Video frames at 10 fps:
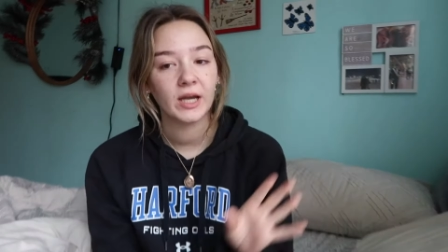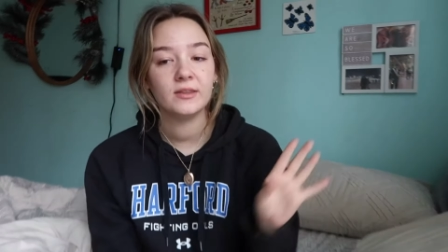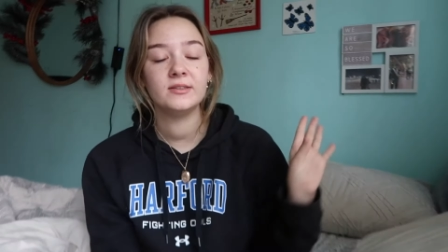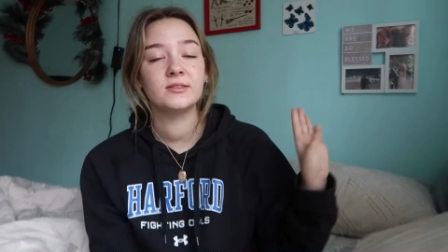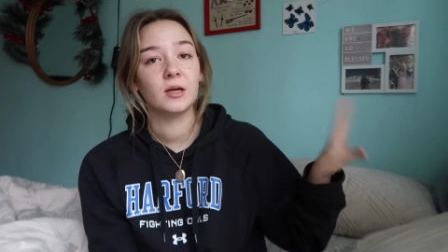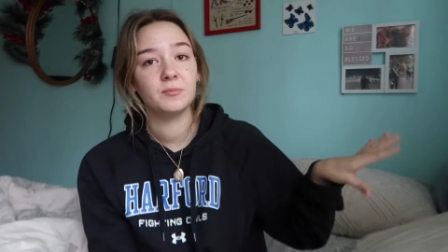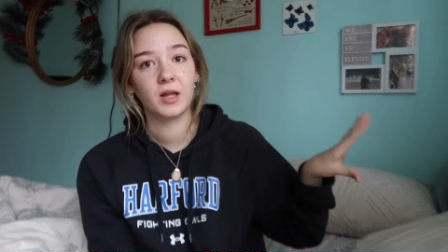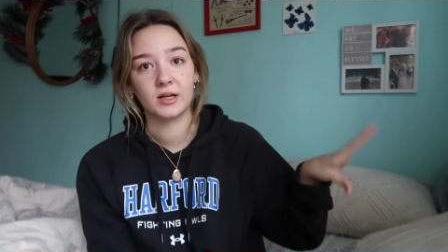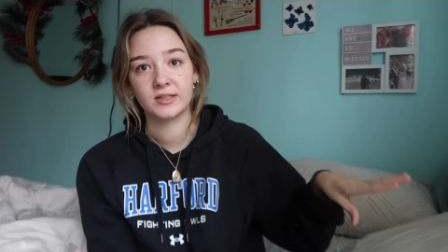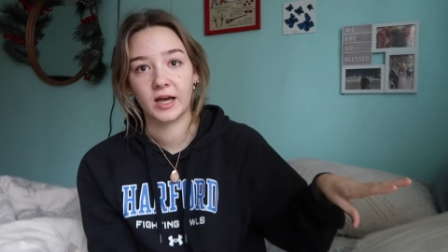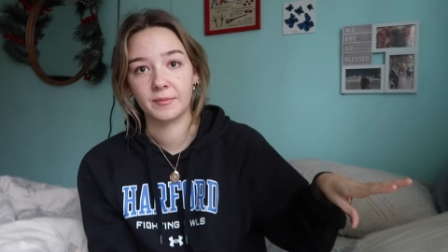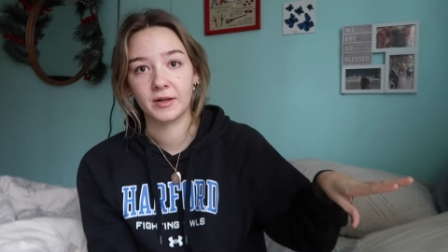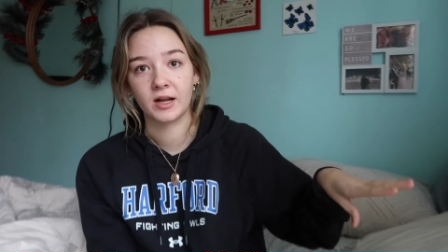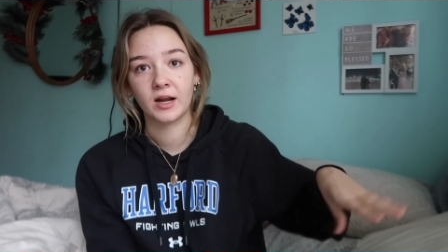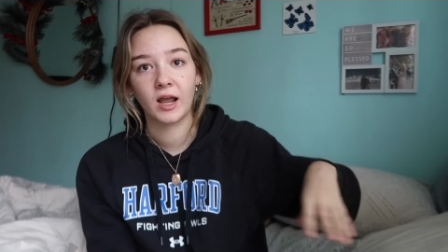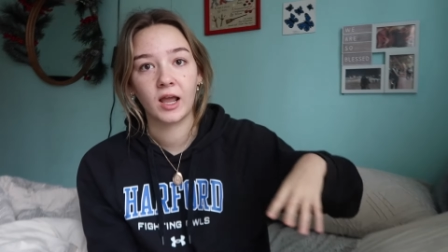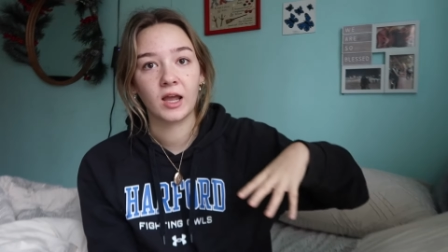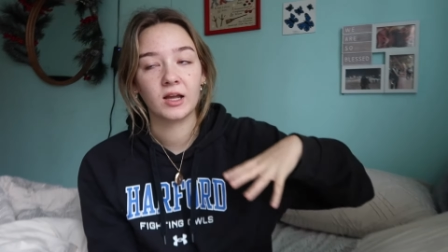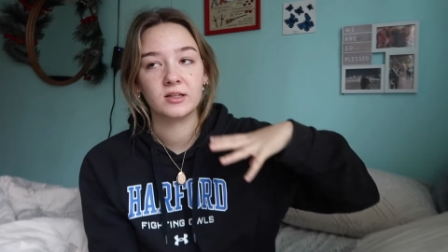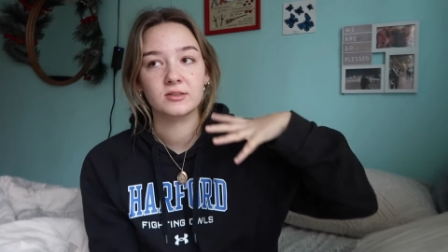had these subplots happening,
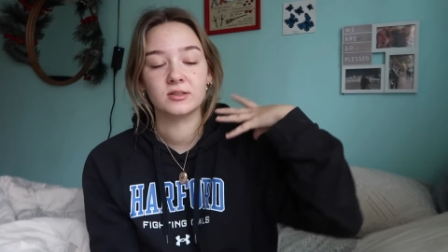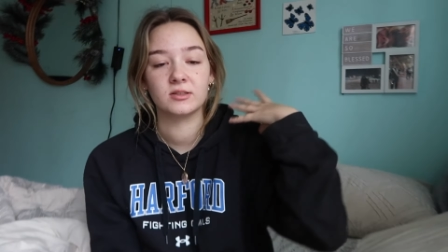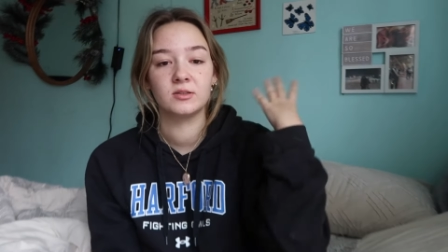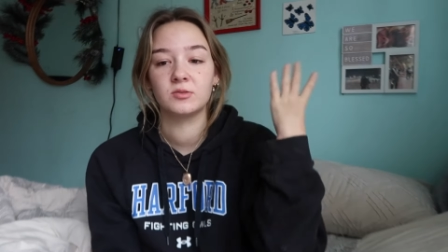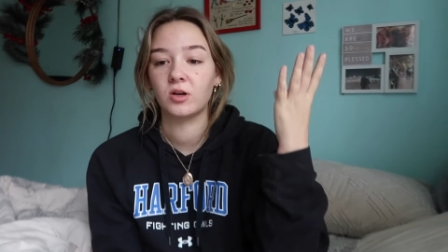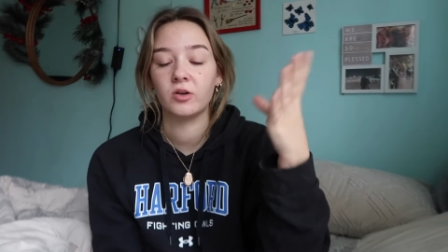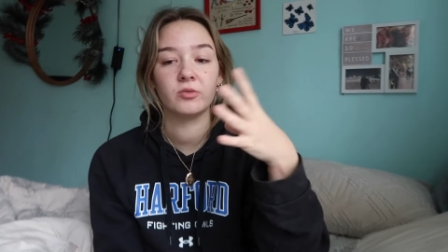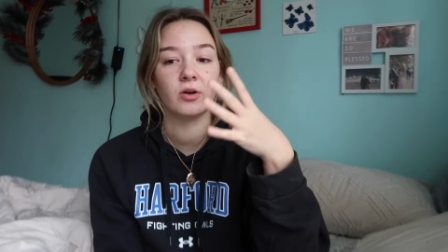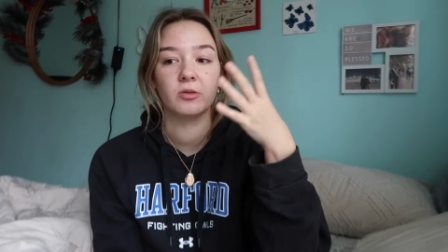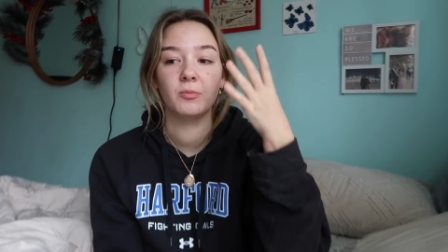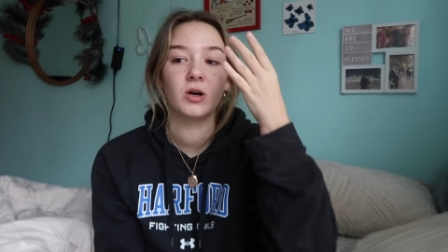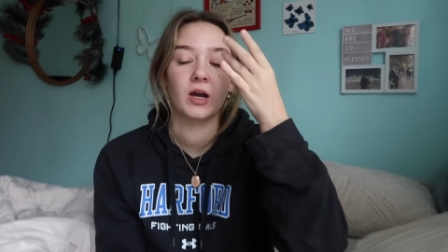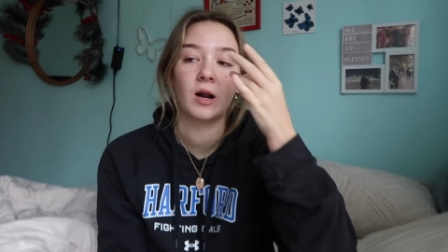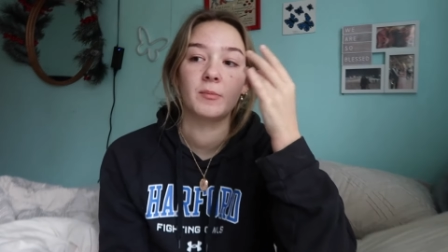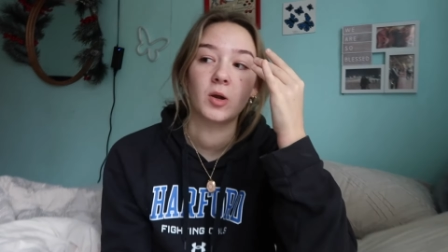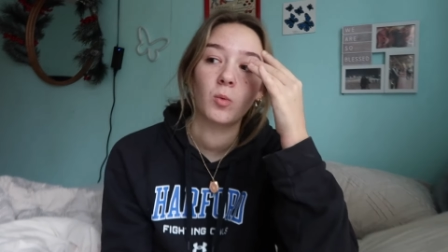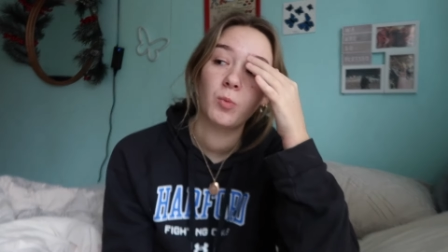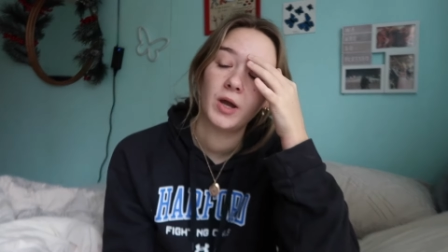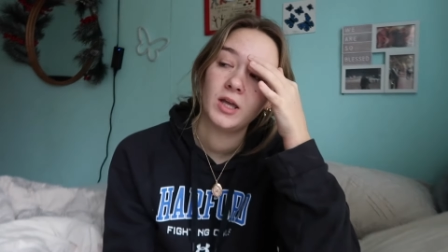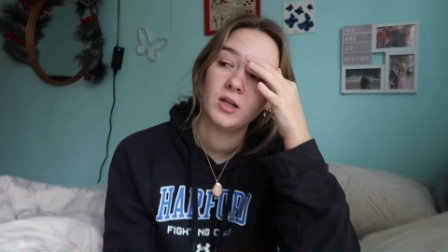and it was all throughout the book, and I'm like,
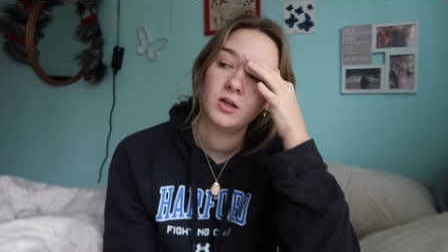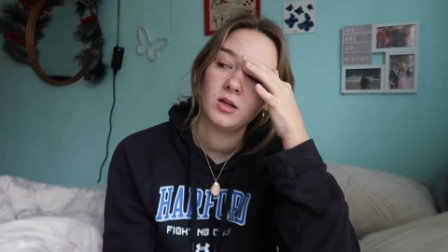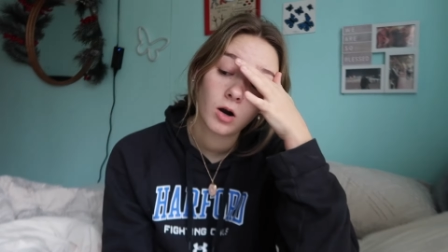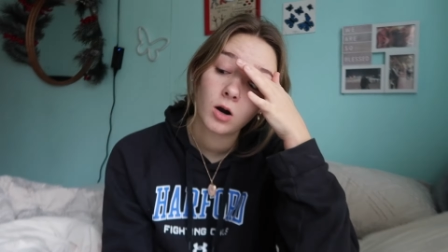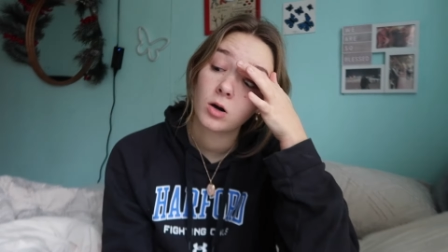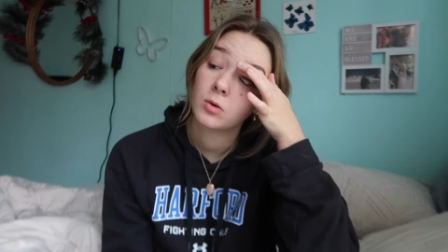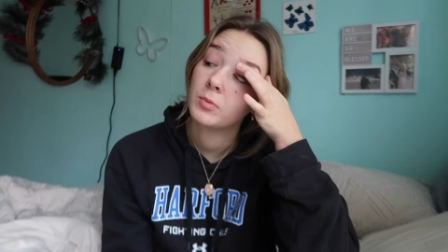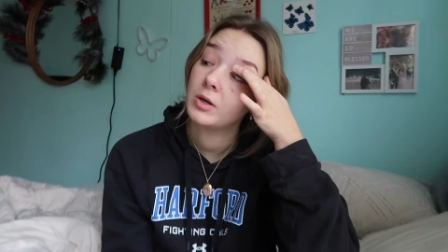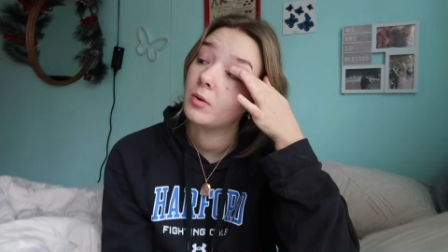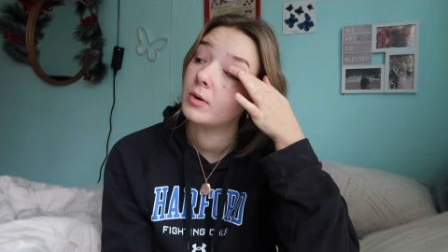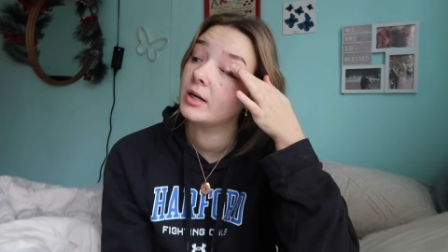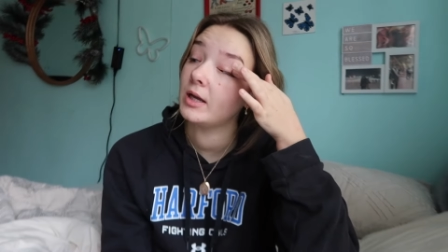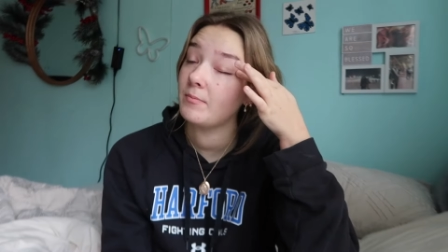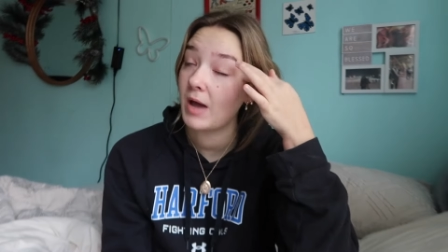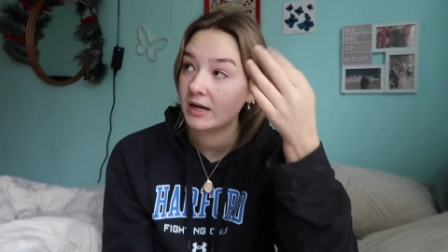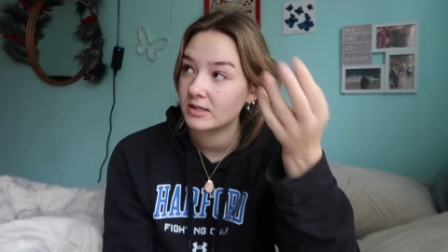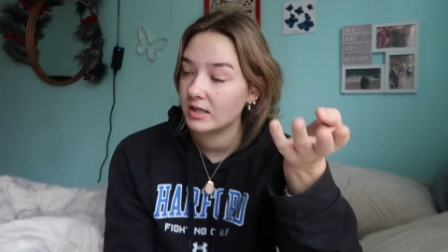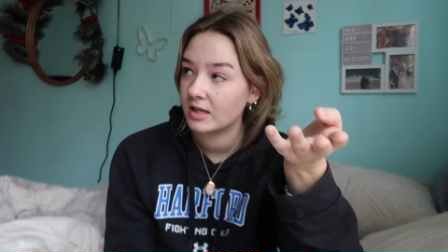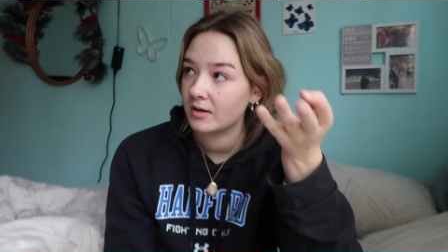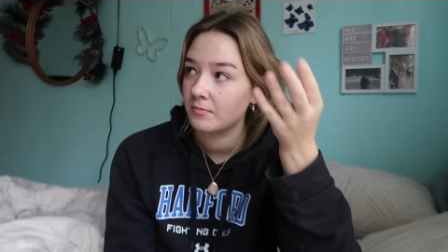when are we going to get back to
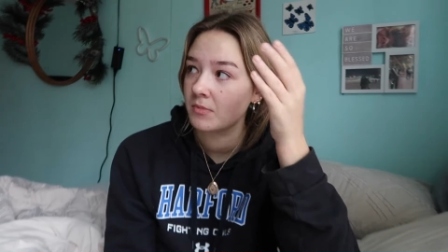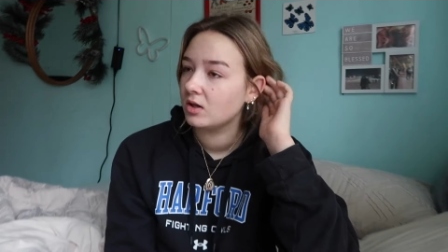them?